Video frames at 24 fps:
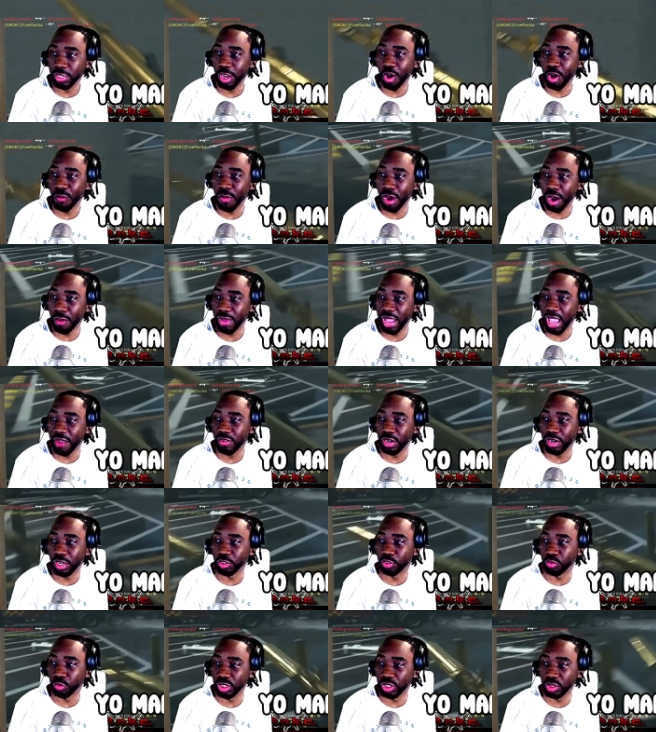your mama having
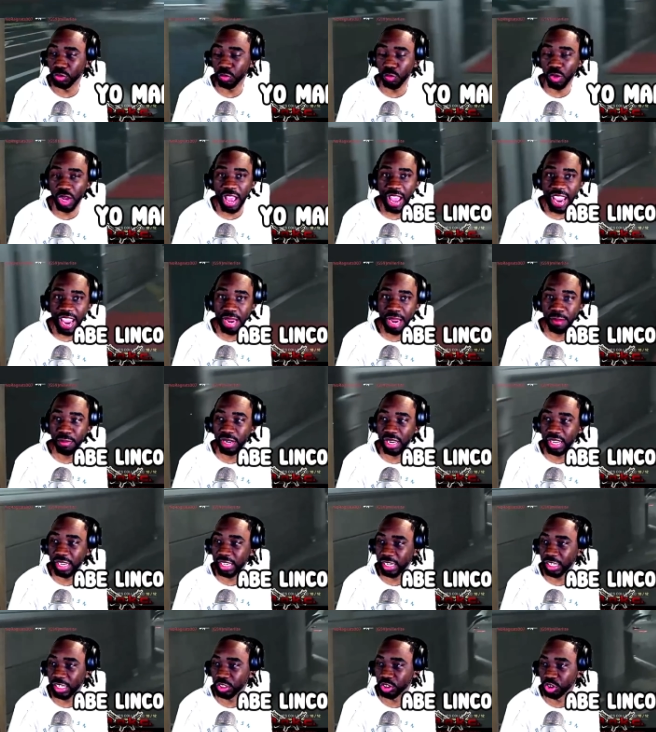a threesome with Abe
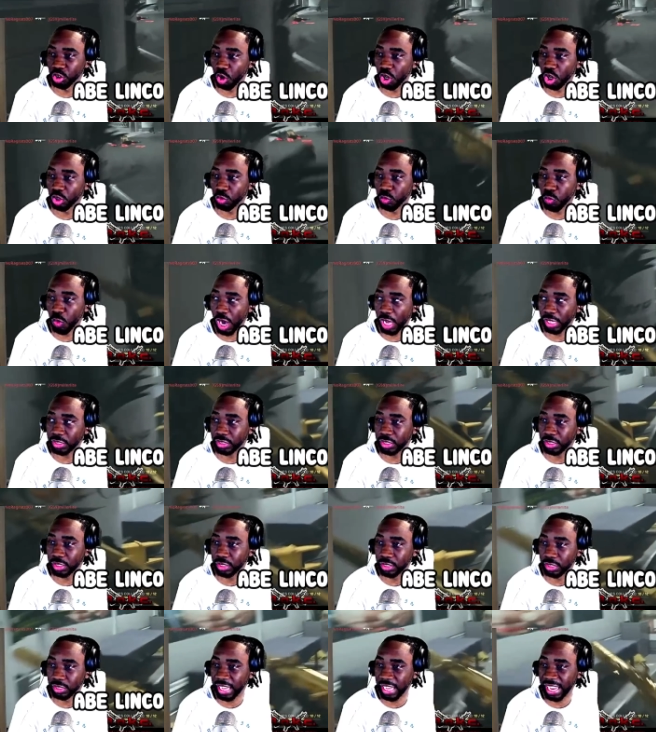Lincoln and George
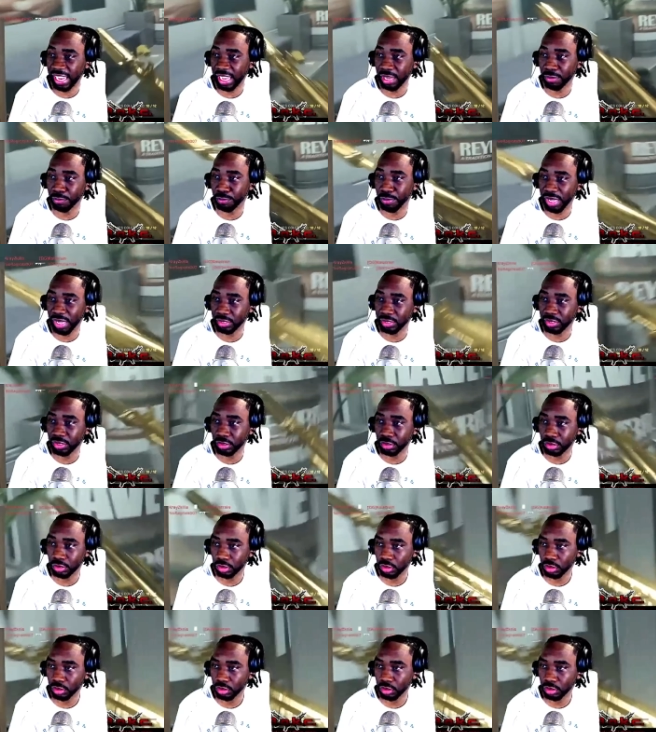Washington. Dead bitch.